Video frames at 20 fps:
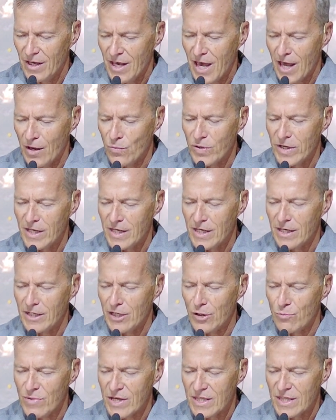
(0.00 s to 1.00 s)
And we
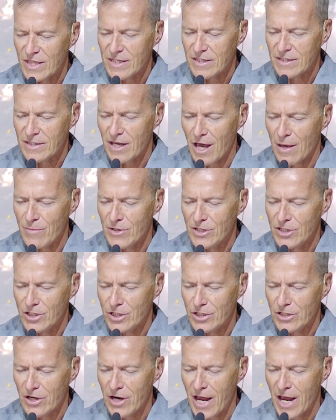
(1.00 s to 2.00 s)
commit this time into
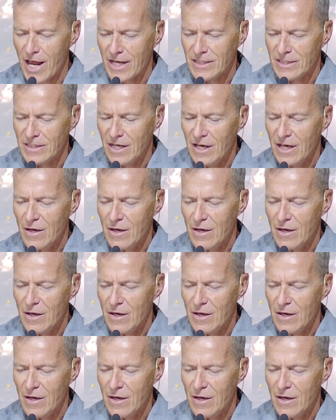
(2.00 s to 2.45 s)
your hands,